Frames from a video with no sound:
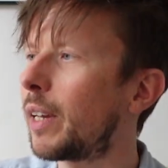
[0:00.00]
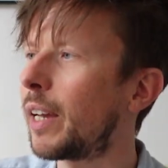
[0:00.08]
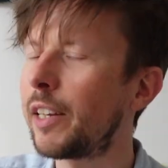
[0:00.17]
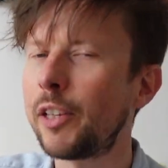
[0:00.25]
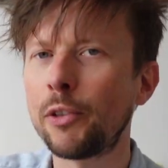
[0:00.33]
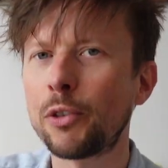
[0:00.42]

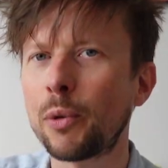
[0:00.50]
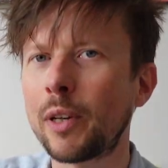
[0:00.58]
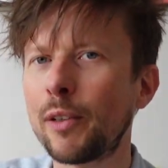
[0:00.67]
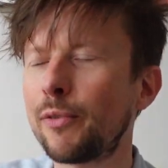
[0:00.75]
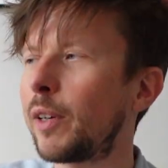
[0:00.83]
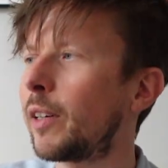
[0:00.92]

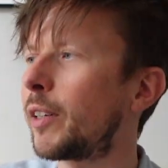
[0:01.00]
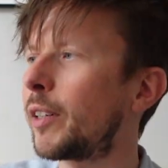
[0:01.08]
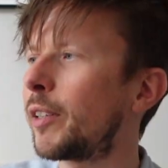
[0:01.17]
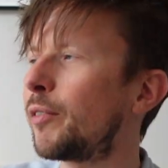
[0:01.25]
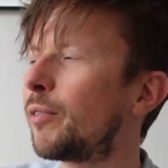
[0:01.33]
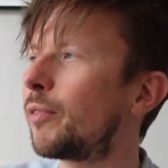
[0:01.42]

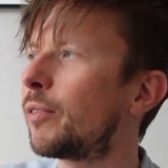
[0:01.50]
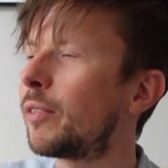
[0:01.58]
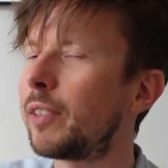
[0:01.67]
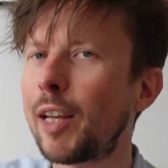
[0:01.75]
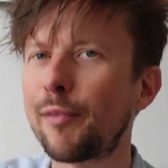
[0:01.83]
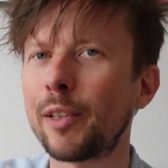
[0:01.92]
NU25,
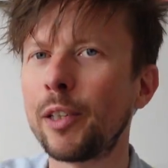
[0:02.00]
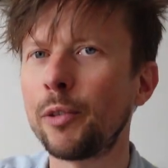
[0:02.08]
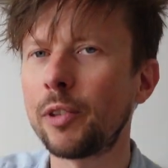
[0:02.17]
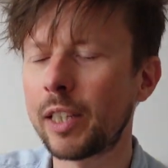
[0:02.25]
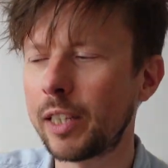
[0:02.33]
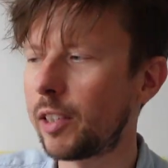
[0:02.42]
never
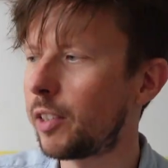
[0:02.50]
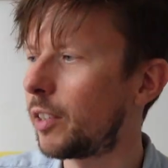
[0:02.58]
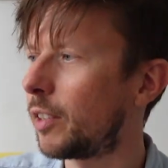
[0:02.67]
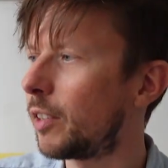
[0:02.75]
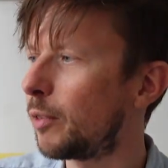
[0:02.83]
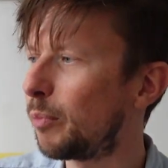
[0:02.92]
used this,